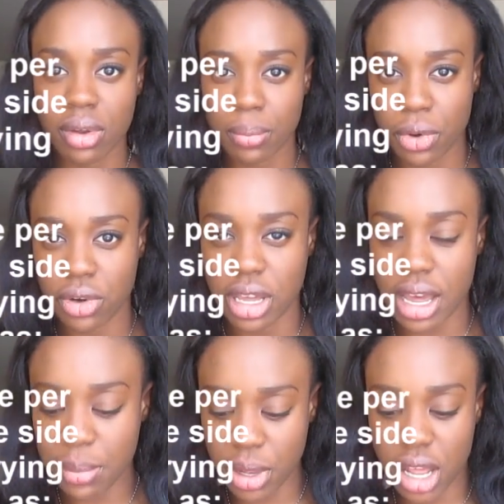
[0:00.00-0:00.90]
per day.
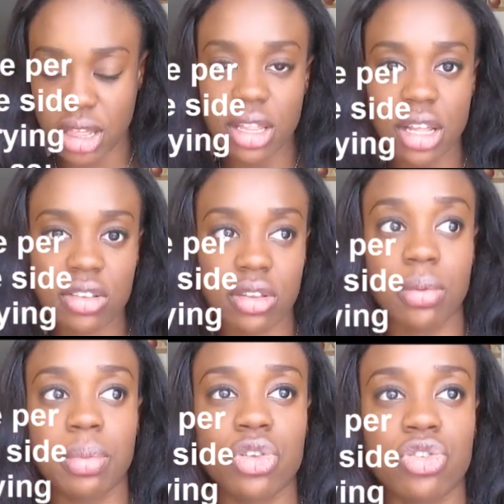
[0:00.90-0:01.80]
I mean, I think that's
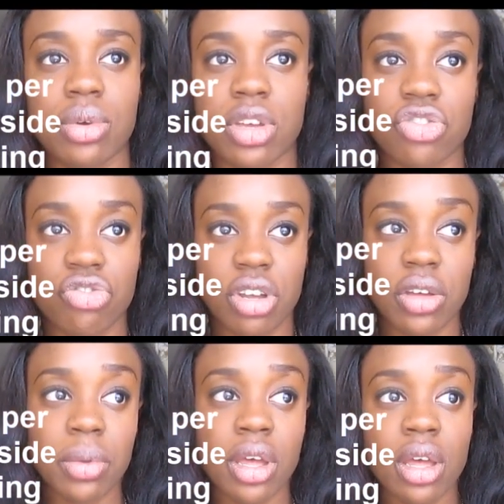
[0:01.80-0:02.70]
a bit too
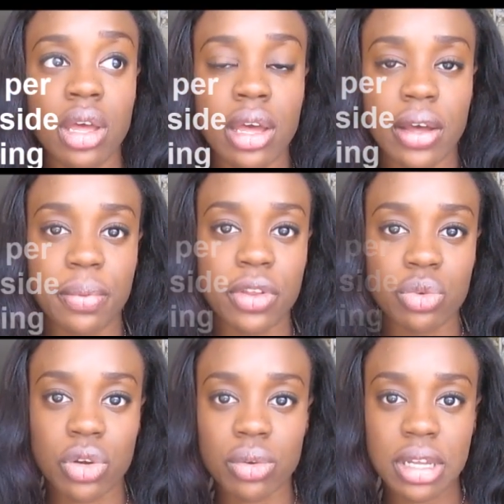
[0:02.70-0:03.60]
extreme. And plus,
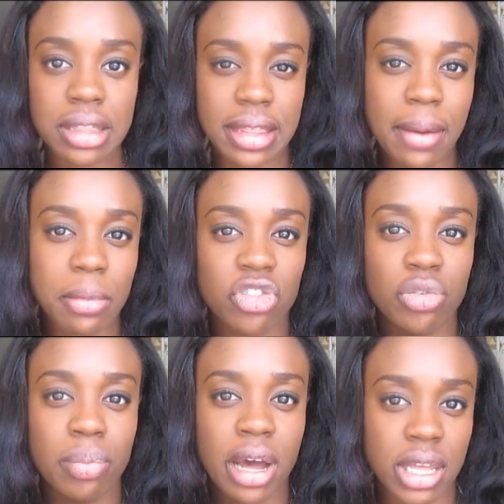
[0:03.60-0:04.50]
we don't need that much
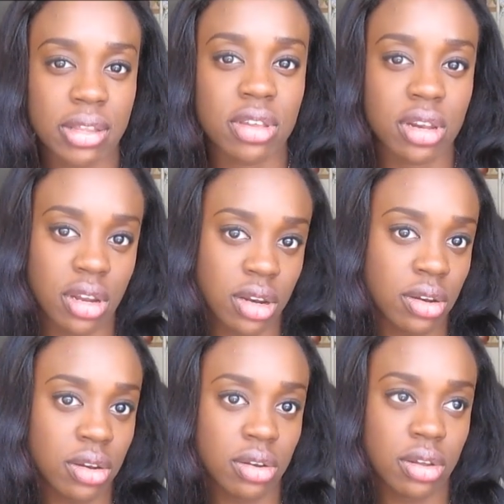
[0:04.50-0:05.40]
biotin
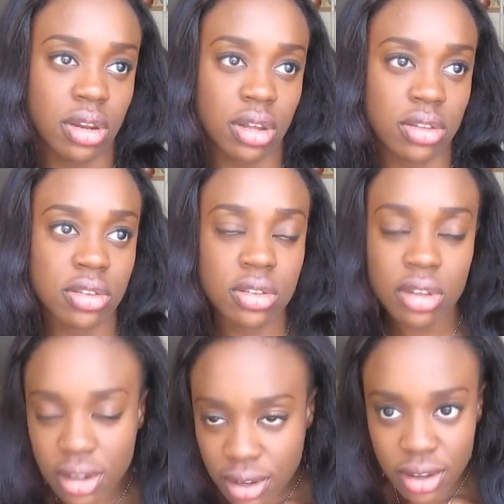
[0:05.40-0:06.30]
in us
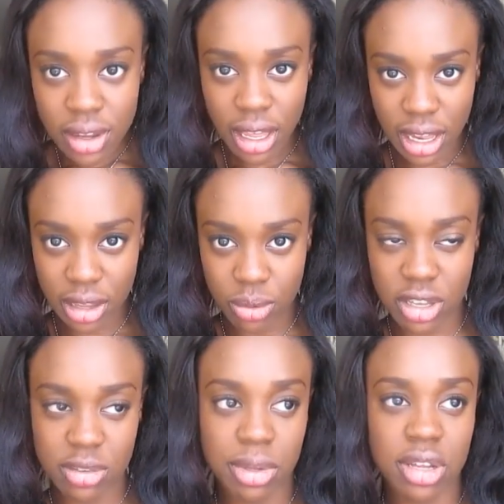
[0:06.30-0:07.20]

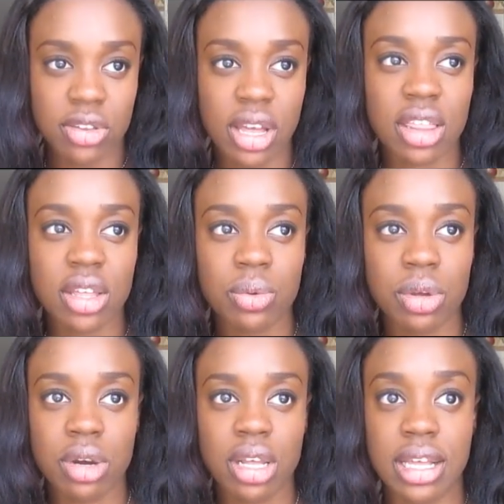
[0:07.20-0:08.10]
anyways, because I think
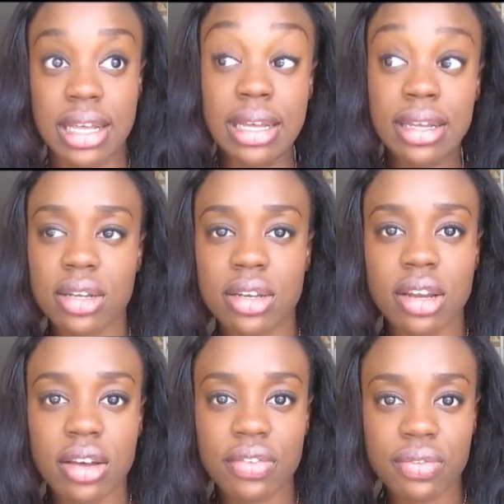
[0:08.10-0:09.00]
we already eat
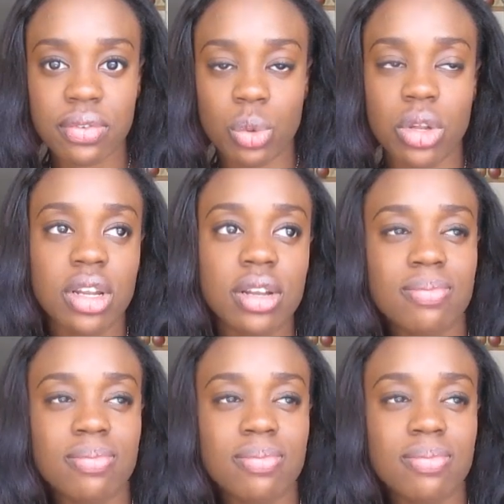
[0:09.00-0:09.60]
enough. Well,